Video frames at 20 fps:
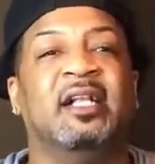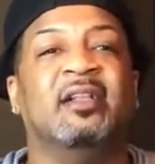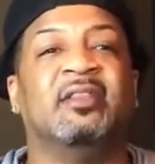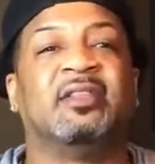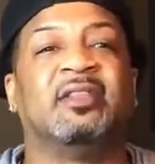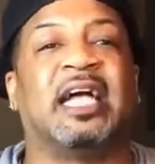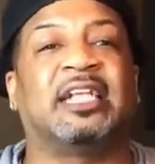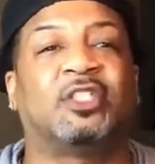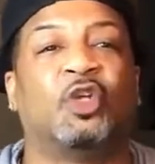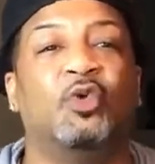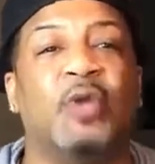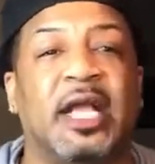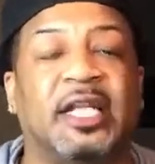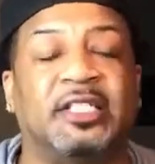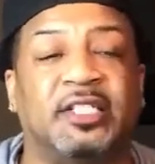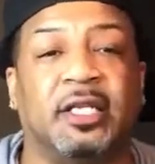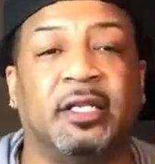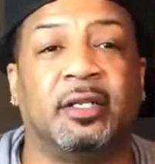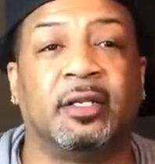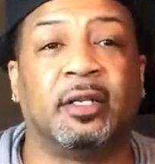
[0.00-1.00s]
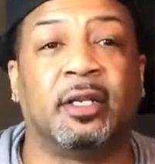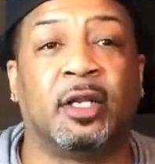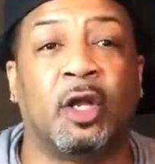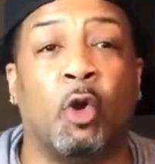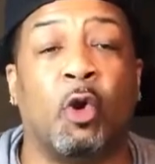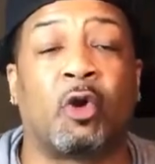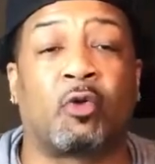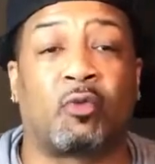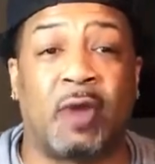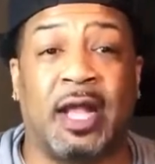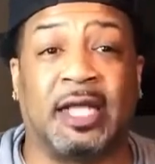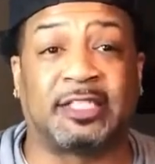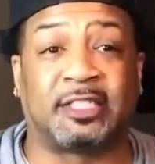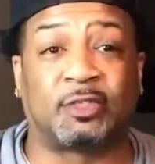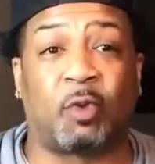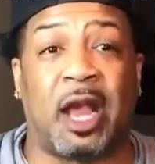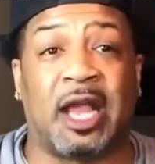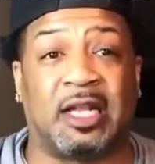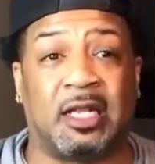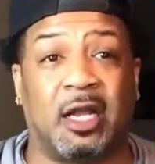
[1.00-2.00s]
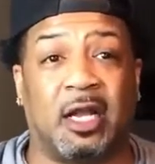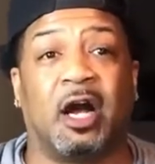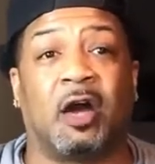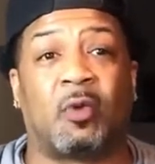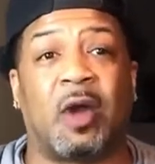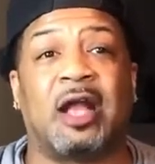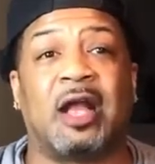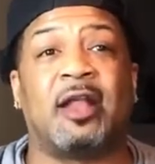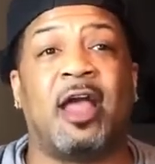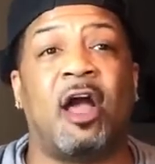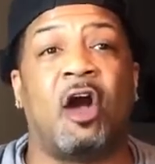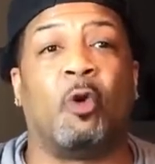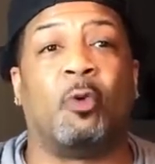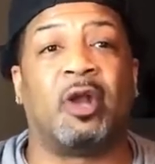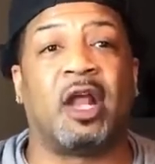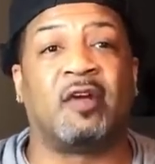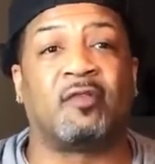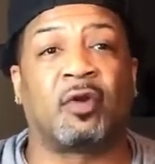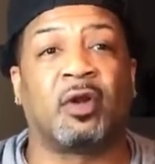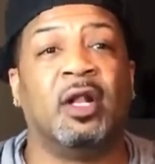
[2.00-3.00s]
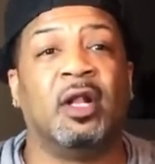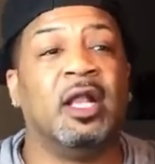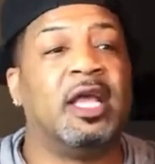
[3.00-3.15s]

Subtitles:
That's who they should go arrest right now, or whatever.